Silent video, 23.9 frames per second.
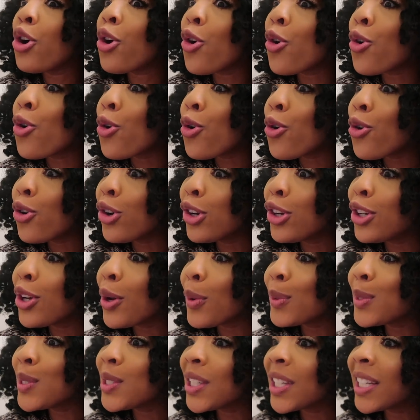Oh, you
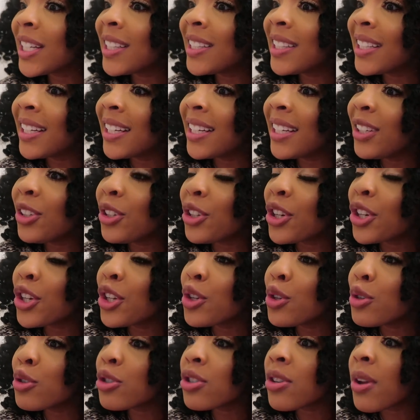know what you could have did? You could have
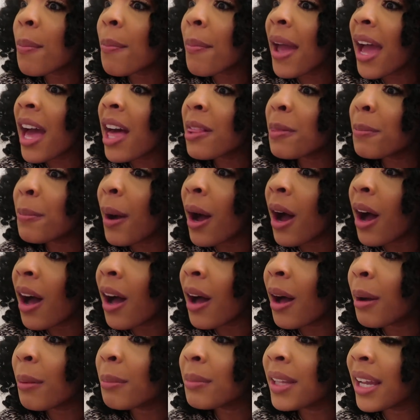used your bath
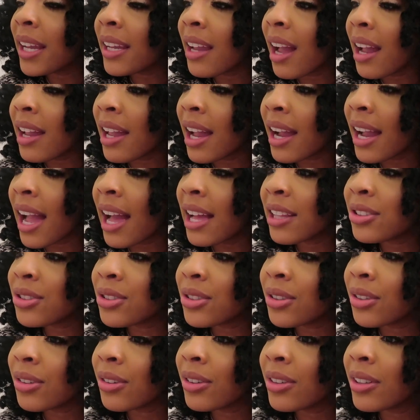bomb that Yaya got
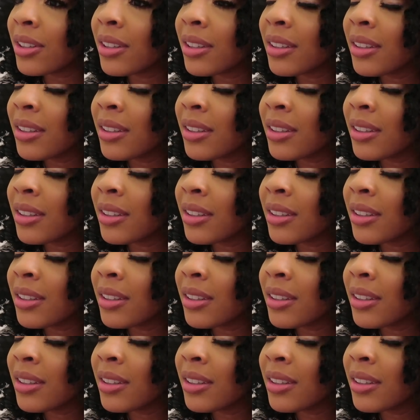you.